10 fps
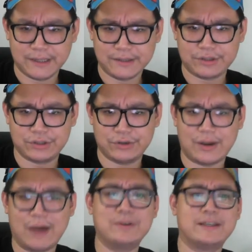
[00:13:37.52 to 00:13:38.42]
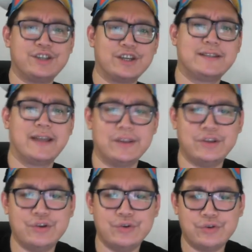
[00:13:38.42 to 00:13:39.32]
So I would suggest that
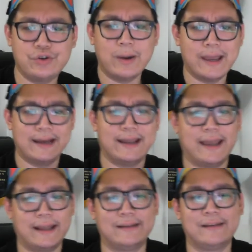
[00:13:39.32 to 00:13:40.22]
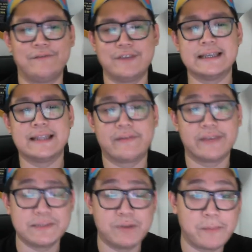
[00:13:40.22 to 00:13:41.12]
you go ahead and visit their
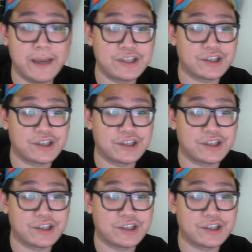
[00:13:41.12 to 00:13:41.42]
Facebook page.